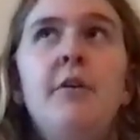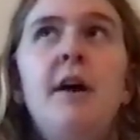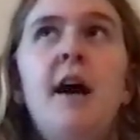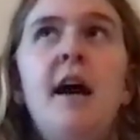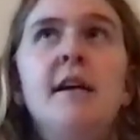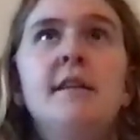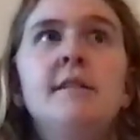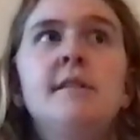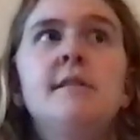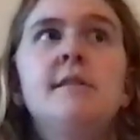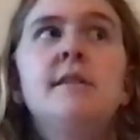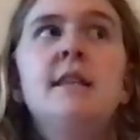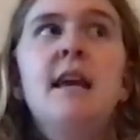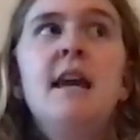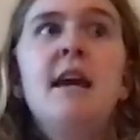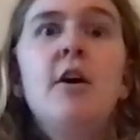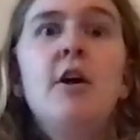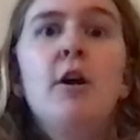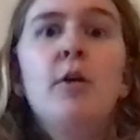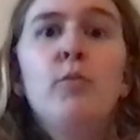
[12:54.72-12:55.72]
as
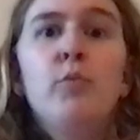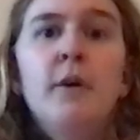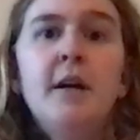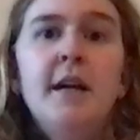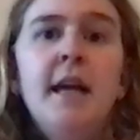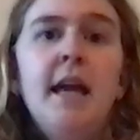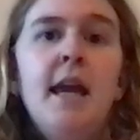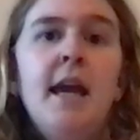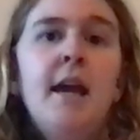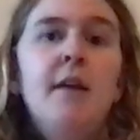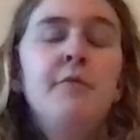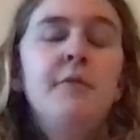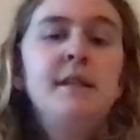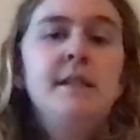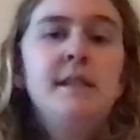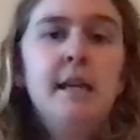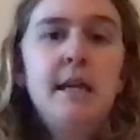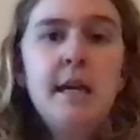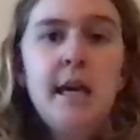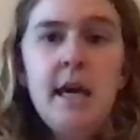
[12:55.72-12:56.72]
they are working and
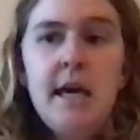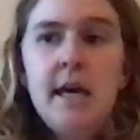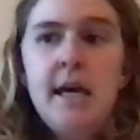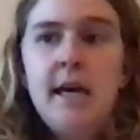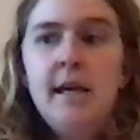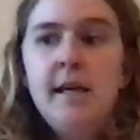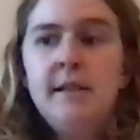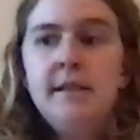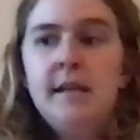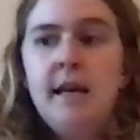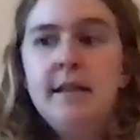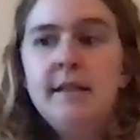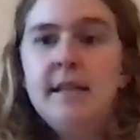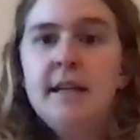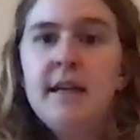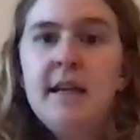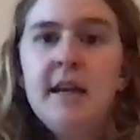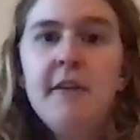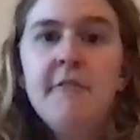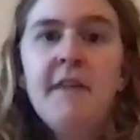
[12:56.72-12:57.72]
raising kids and
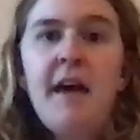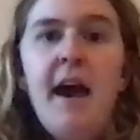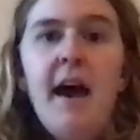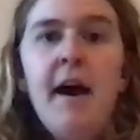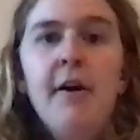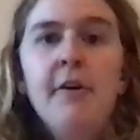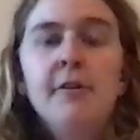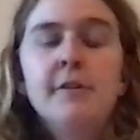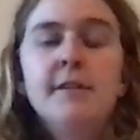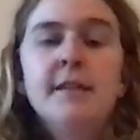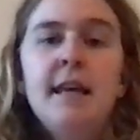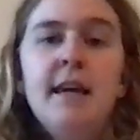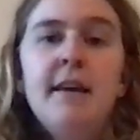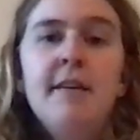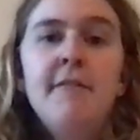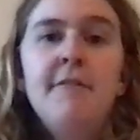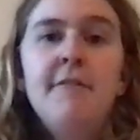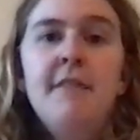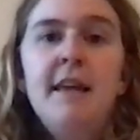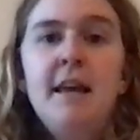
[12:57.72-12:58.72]
taking care of the house, like
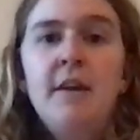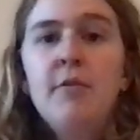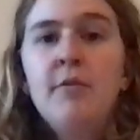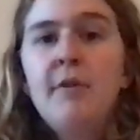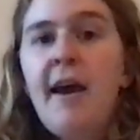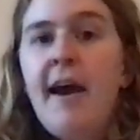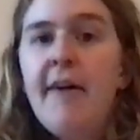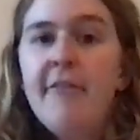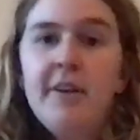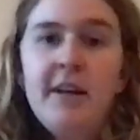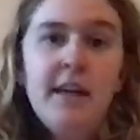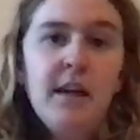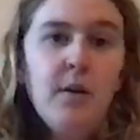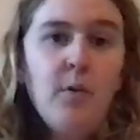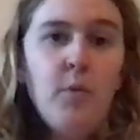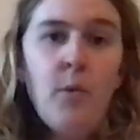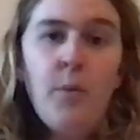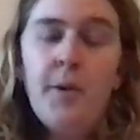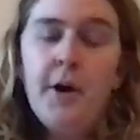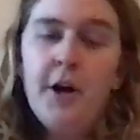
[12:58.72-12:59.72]
if they don't have an
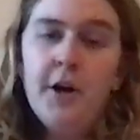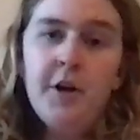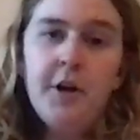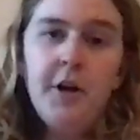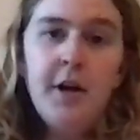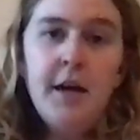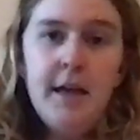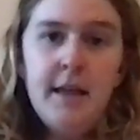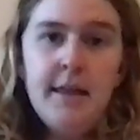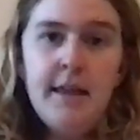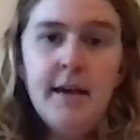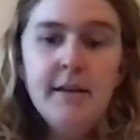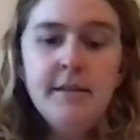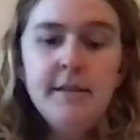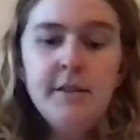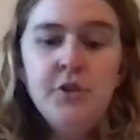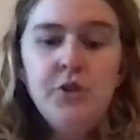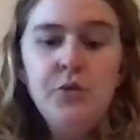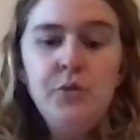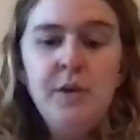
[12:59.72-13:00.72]
equal partner in that
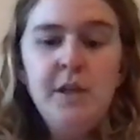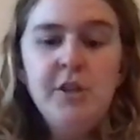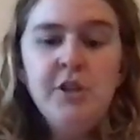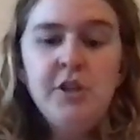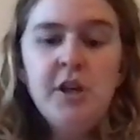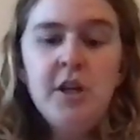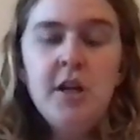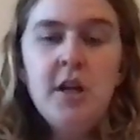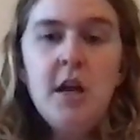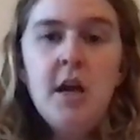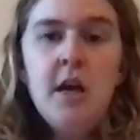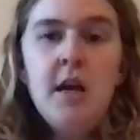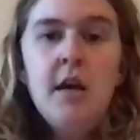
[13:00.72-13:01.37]
situation,